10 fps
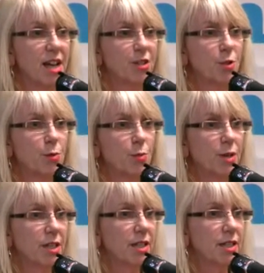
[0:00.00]
So we're
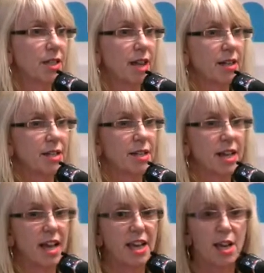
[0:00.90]
really excited
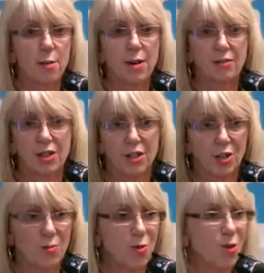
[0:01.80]
today about the
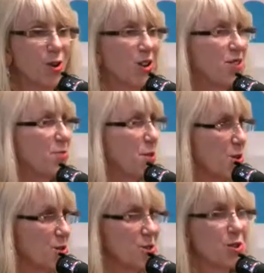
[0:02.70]
support of
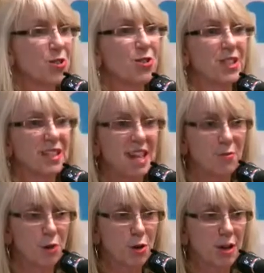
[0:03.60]
partners in
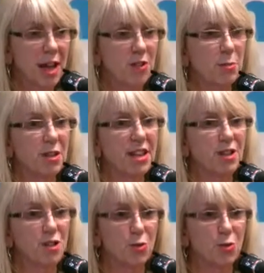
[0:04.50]
Neighborhood Health Plan